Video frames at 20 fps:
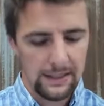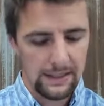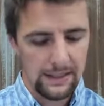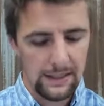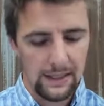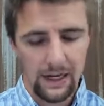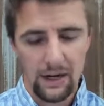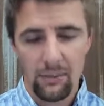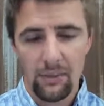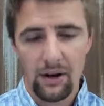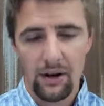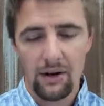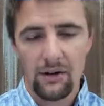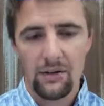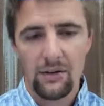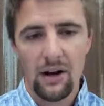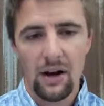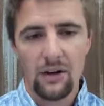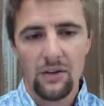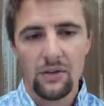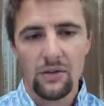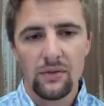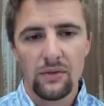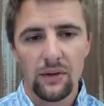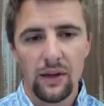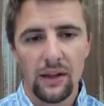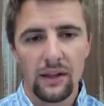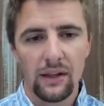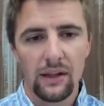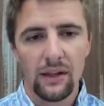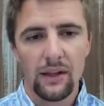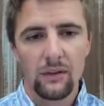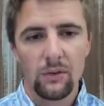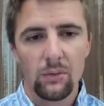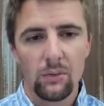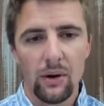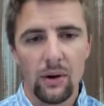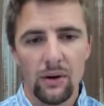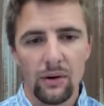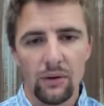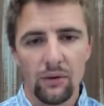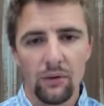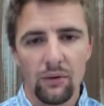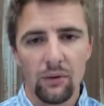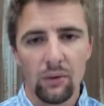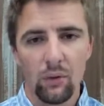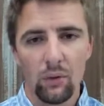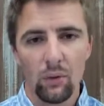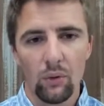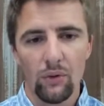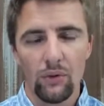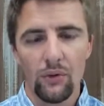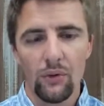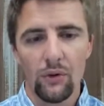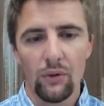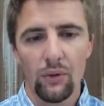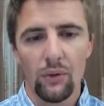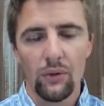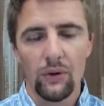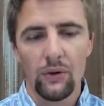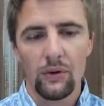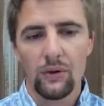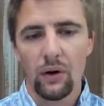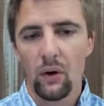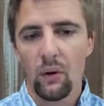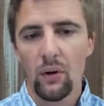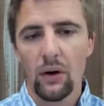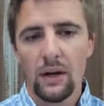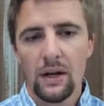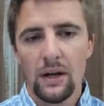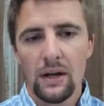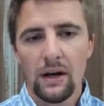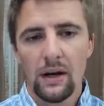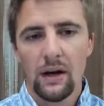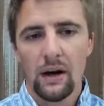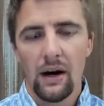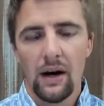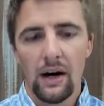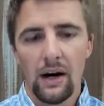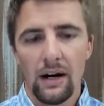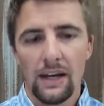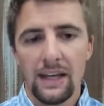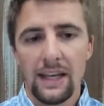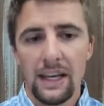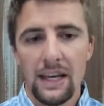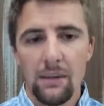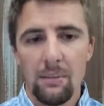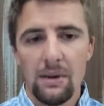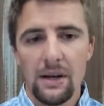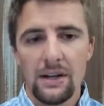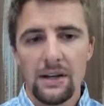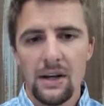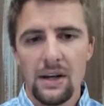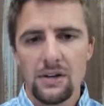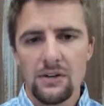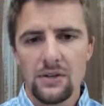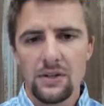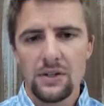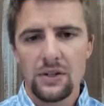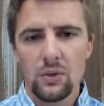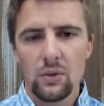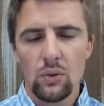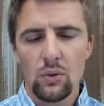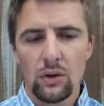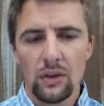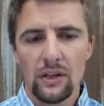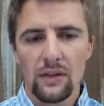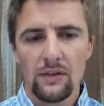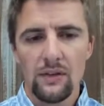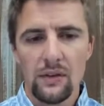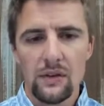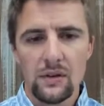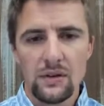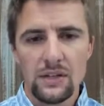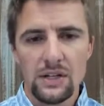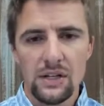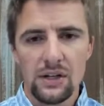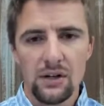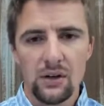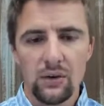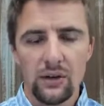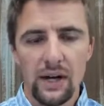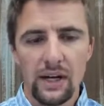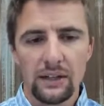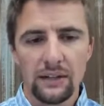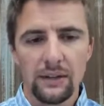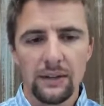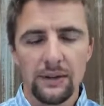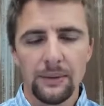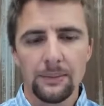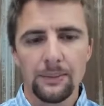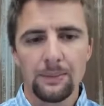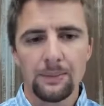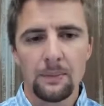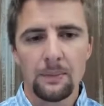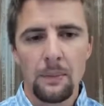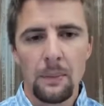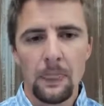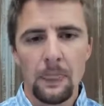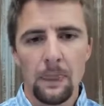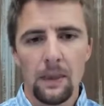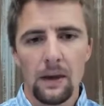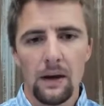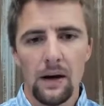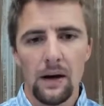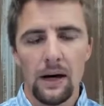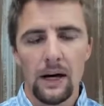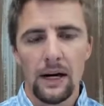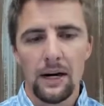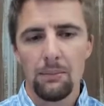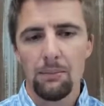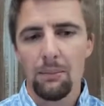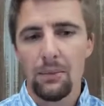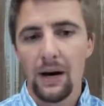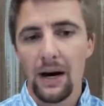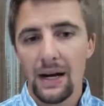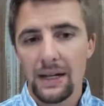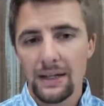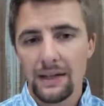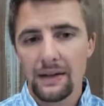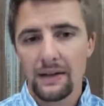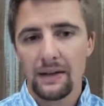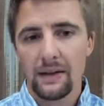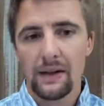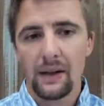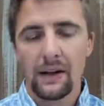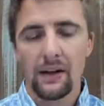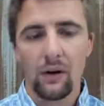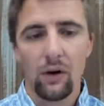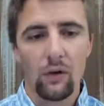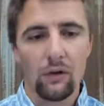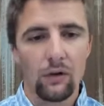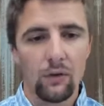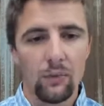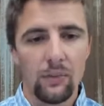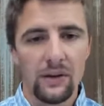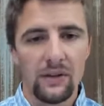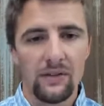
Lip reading: and I do feel like it gives me better control too. So it can be a dangerous tool if used incorrectly, but it can also be a